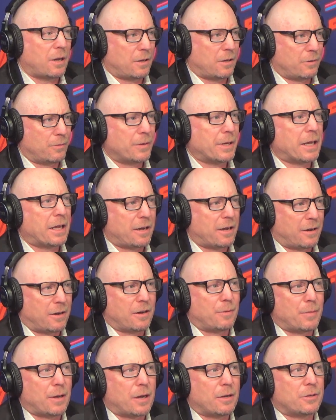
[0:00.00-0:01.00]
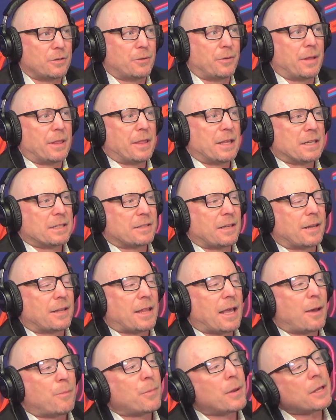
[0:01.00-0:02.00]
we hear about doing things like
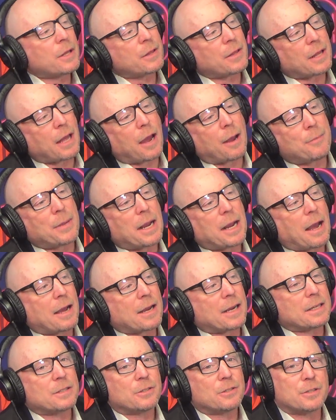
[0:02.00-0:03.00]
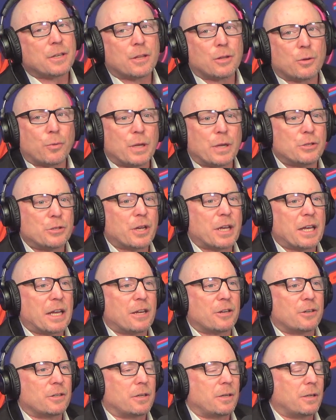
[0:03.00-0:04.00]
that. But I mean, I guess there's other ways you get
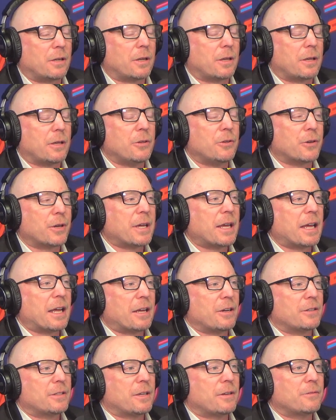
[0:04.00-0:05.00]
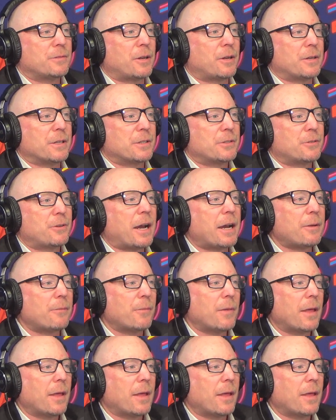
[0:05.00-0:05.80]
you can get yourself noticed, right?